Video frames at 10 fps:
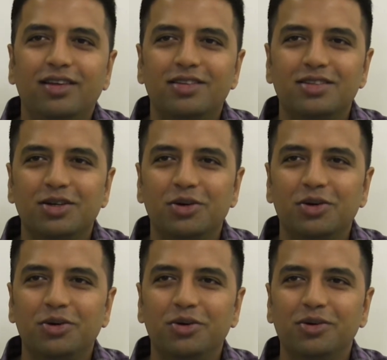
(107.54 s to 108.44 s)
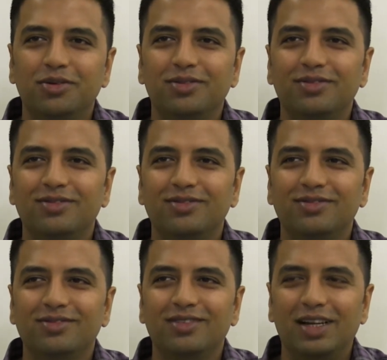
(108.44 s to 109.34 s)
So
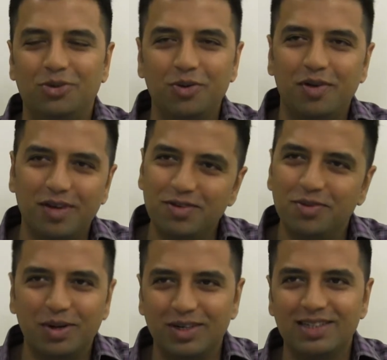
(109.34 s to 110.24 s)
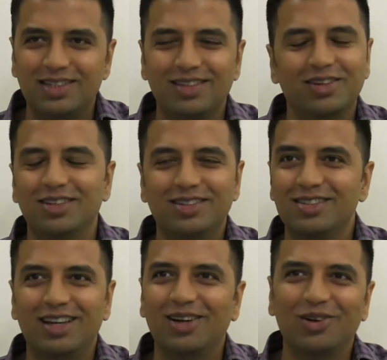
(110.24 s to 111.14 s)
I told my wife about it, and she said, oh, this
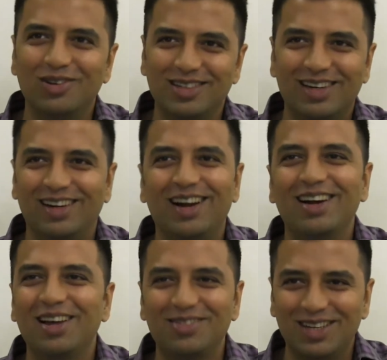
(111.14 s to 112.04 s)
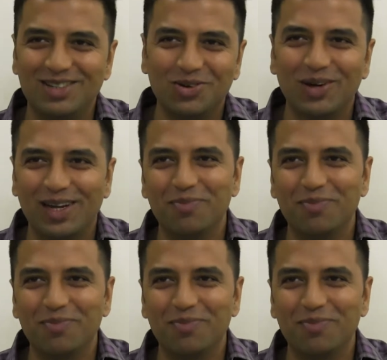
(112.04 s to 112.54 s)
is psychological, it can't have such a quick